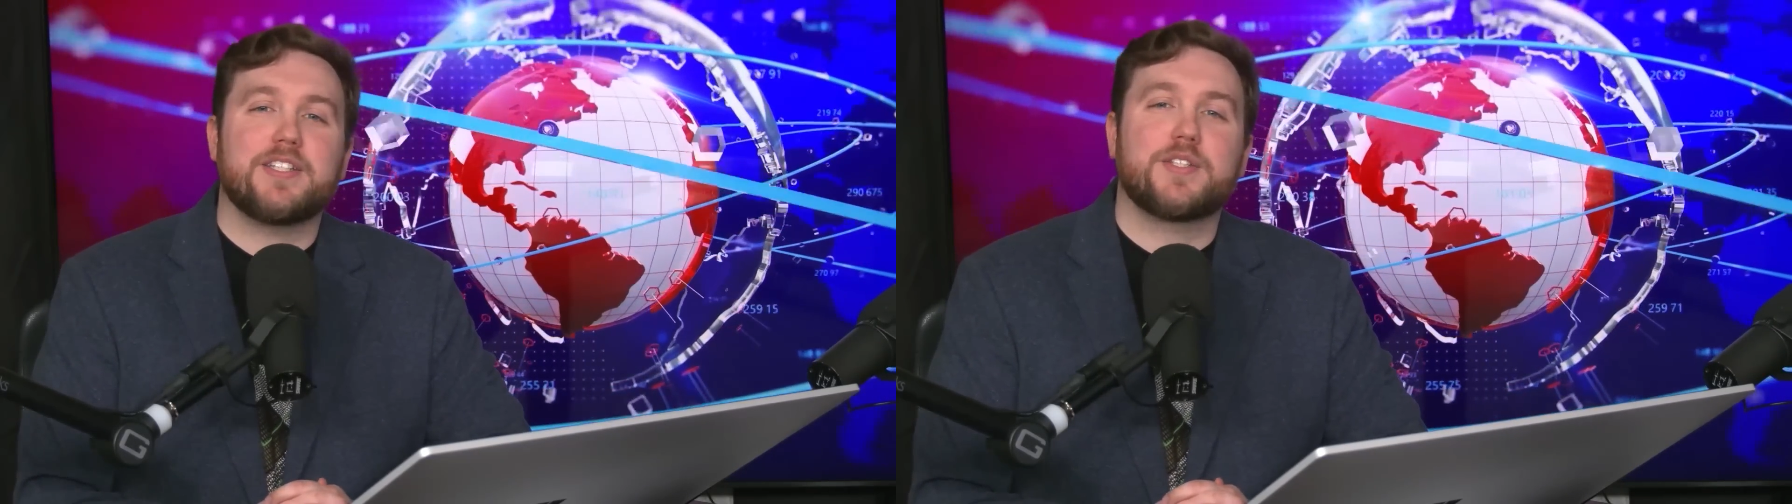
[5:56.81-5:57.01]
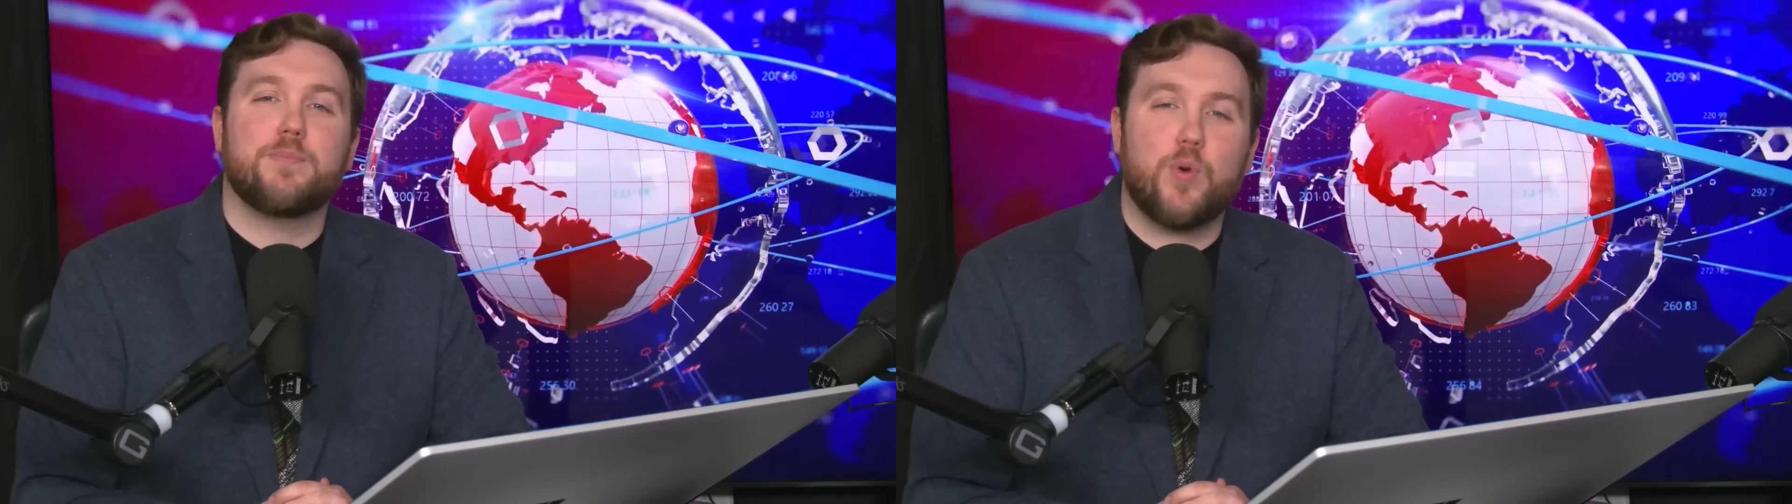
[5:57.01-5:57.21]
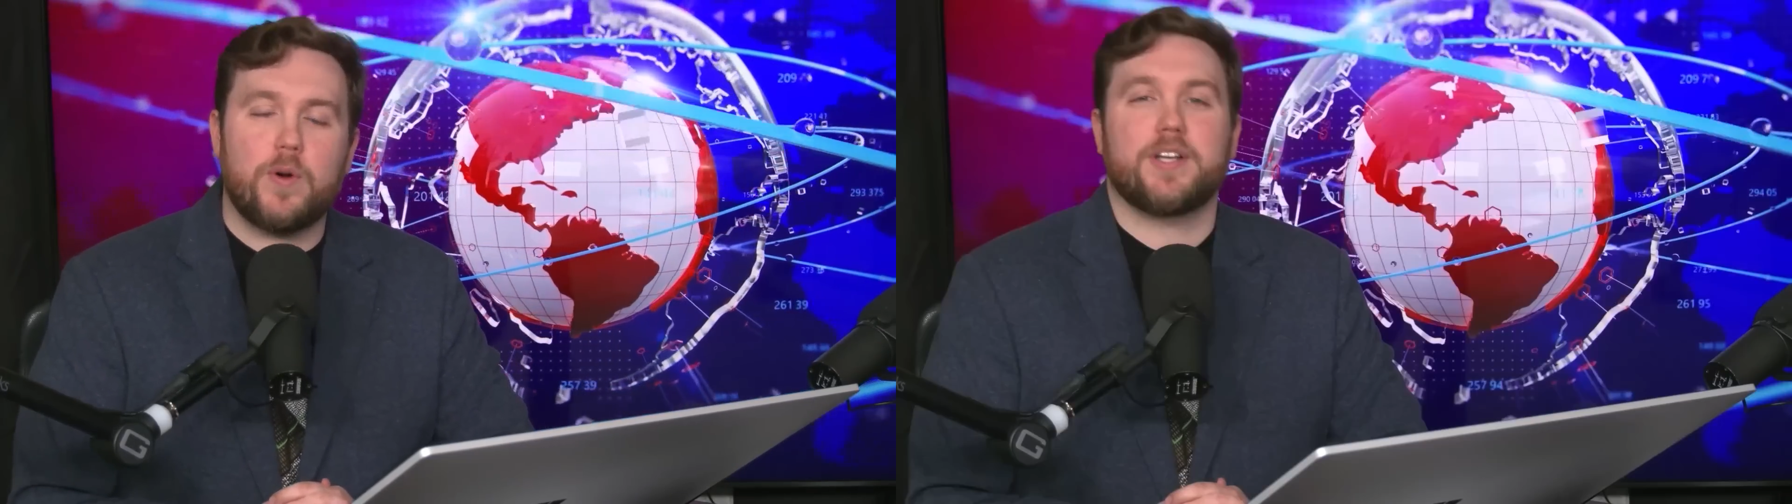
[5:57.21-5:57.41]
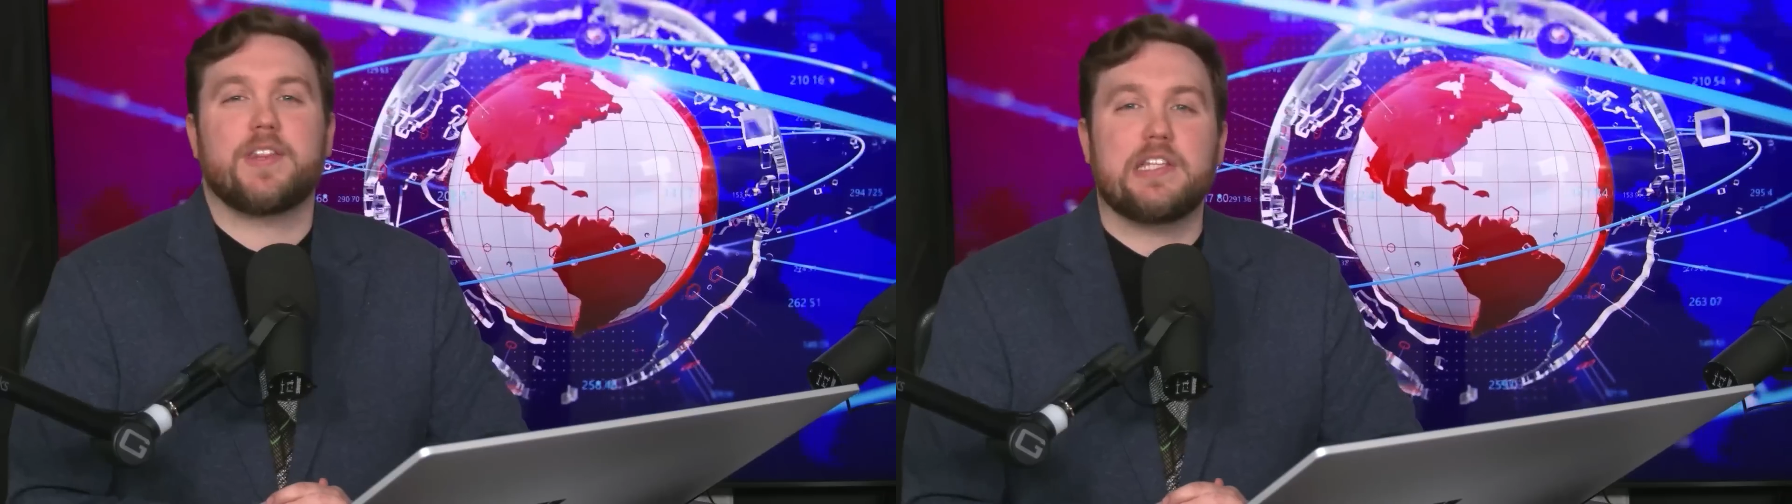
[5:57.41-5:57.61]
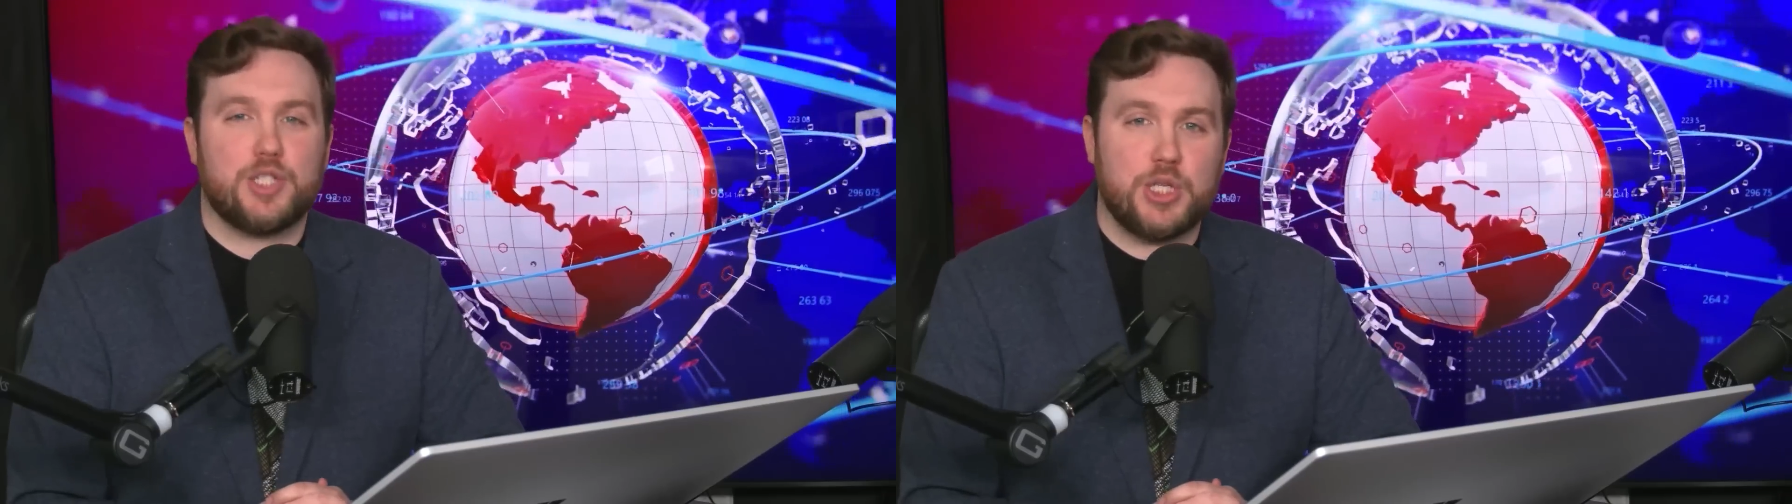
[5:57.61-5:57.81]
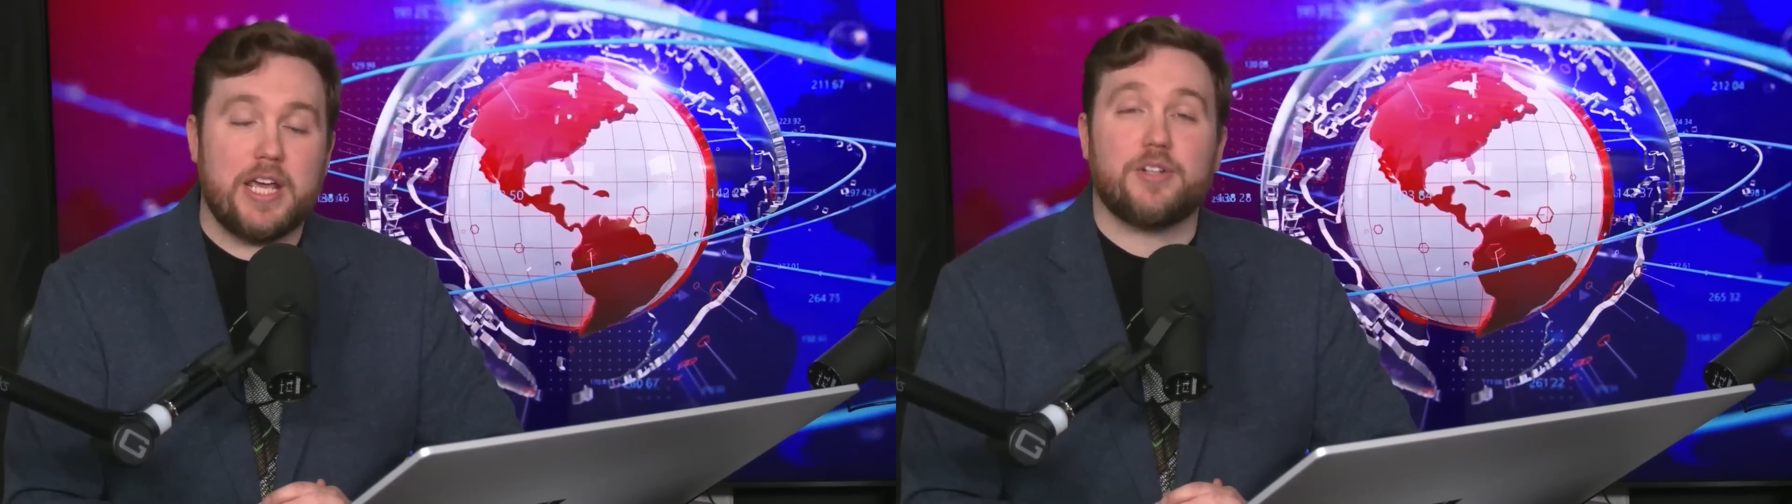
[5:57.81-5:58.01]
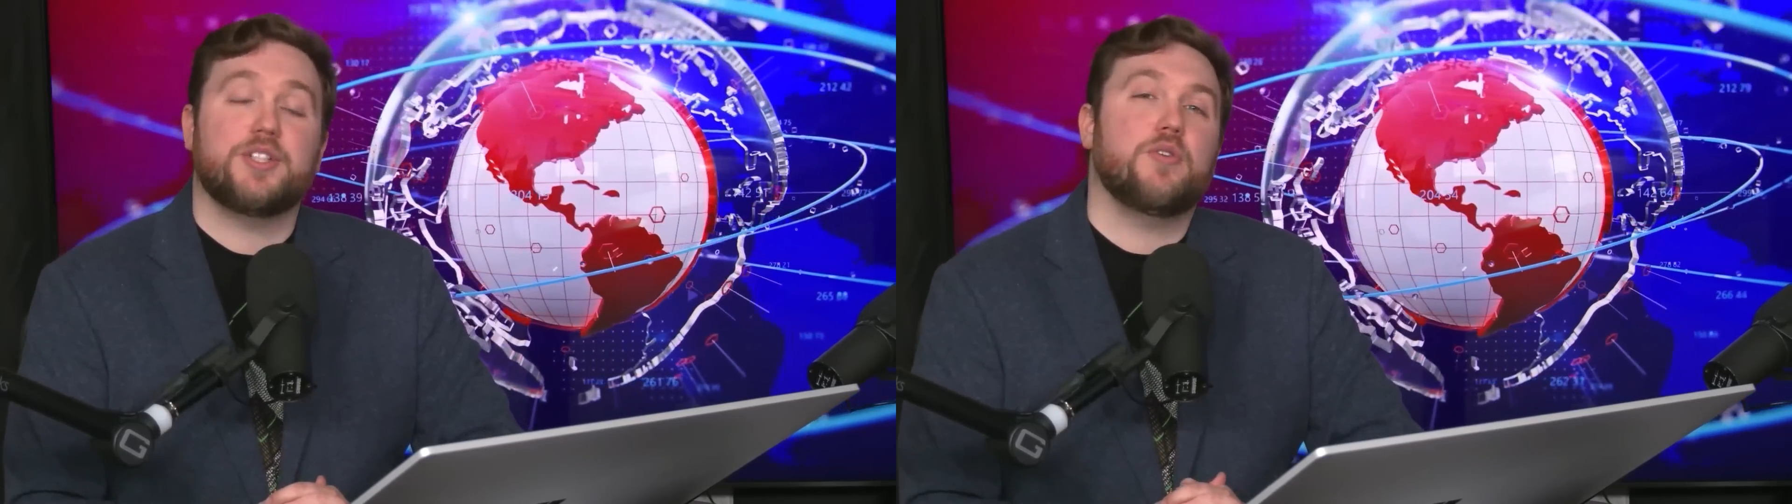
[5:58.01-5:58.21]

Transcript: to support this channel,